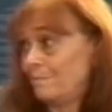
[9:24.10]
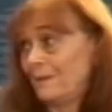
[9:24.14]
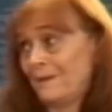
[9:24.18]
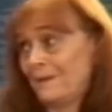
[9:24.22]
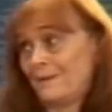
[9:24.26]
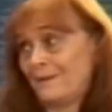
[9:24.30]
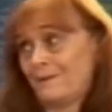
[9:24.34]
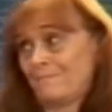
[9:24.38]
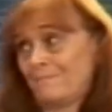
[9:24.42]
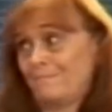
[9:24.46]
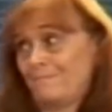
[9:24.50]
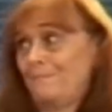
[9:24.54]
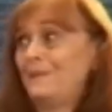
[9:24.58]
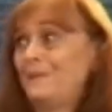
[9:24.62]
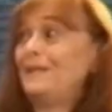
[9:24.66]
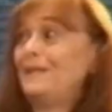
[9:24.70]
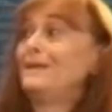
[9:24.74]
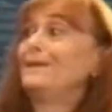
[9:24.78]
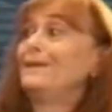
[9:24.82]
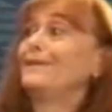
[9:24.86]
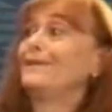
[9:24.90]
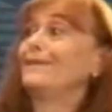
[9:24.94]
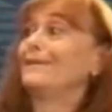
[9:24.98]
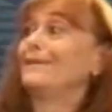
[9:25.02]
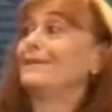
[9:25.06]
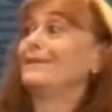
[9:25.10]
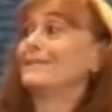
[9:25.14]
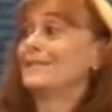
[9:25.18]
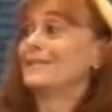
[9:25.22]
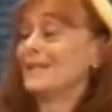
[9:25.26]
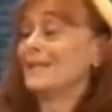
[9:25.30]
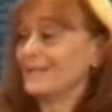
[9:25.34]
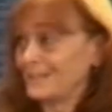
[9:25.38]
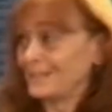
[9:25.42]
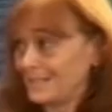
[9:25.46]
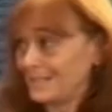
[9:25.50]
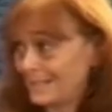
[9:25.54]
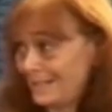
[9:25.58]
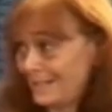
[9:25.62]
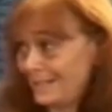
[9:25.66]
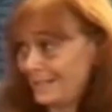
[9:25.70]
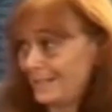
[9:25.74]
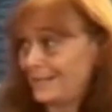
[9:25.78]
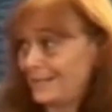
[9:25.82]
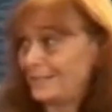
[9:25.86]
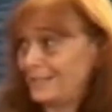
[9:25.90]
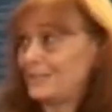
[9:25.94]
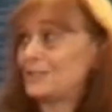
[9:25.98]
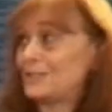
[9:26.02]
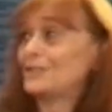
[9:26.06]
But being in
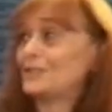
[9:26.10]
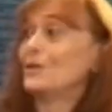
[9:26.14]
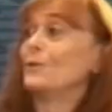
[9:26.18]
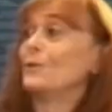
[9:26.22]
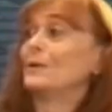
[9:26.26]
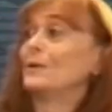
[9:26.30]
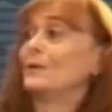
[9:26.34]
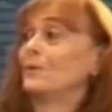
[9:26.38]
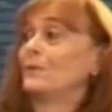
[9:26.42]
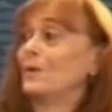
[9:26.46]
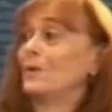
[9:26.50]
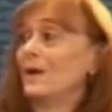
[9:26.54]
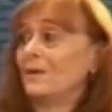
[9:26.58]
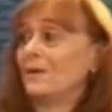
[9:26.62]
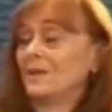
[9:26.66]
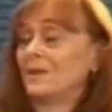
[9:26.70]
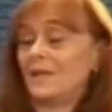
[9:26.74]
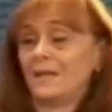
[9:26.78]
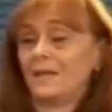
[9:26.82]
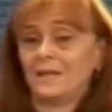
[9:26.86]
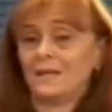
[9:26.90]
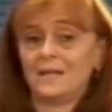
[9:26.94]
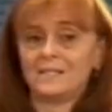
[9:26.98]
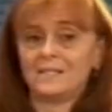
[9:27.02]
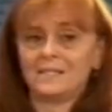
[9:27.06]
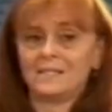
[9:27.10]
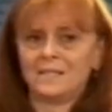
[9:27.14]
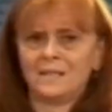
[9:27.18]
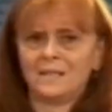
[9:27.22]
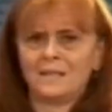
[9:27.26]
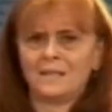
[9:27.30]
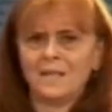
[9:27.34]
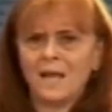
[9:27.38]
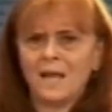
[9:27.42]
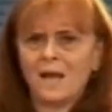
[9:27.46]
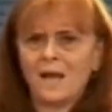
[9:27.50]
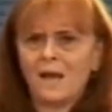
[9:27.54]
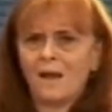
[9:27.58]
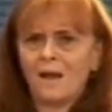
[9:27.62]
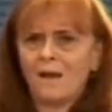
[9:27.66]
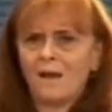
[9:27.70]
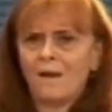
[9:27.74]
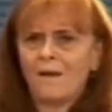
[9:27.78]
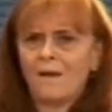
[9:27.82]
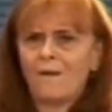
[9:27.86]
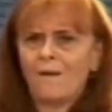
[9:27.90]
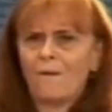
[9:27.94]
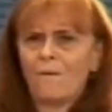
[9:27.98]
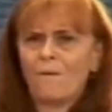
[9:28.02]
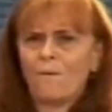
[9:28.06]
Tennessee, snow on the ground, and I said,
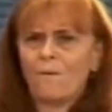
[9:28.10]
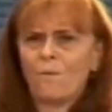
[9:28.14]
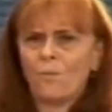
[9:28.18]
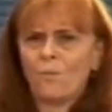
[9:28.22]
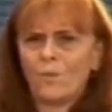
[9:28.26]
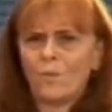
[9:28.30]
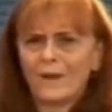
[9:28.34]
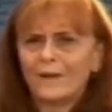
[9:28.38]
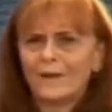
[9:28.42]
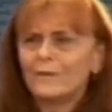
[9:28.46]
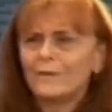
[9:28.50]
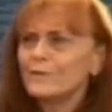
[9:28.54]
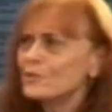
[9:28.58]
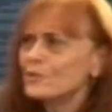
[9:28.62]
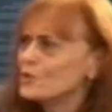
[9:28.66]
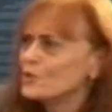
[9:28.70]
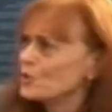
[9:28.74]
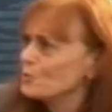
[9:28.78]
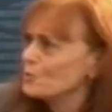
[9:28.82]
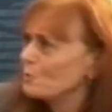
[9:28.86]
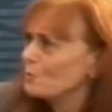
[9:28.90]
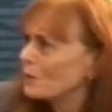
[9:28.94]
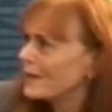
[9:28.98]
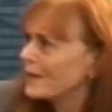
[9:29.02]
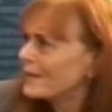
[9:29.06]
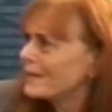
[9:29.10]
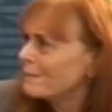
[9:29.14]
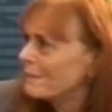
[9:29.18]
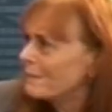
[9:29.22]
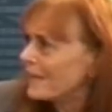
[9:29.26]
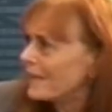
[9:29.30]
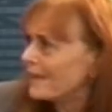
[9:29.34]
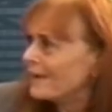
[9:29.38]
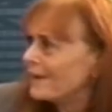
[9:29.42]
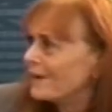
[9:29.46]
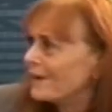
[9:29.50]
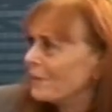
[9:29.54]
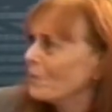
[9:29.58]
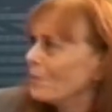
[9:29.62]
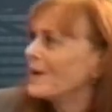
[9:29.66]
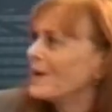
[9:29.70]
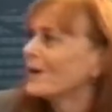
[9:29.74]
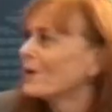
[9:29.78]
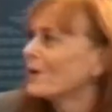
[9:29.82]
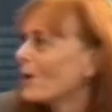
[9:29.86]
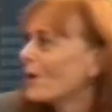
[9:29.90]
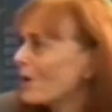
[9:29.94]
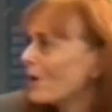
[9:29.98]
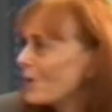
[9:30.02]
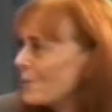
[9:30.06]
"Where did you bring me?
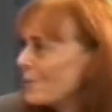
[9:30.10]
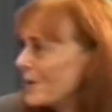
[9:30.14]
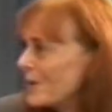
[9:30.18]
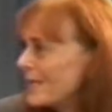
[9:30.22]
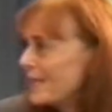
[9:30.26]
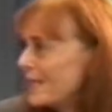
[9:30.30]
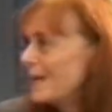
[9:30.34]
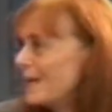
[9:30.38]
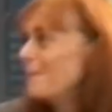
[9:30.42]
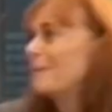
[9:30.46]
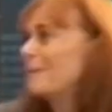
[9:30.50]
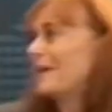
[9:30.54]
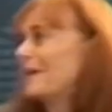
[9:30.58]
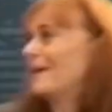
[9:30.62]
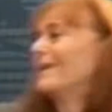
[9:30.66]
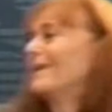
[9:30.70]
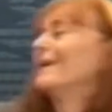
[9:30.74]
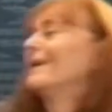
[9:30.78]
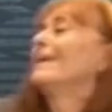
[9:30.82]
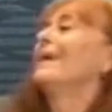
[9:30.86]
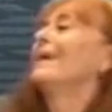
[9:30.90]
Where are we coming?"